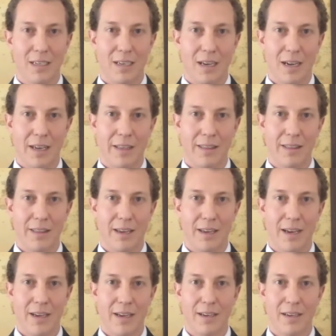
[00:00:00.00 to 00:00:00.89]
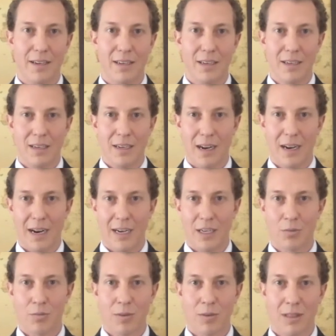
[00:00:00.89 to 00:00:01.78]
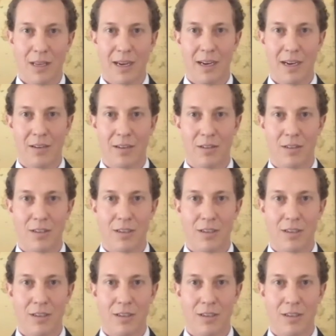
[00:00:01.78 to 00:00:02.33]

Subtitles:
and then as we lay out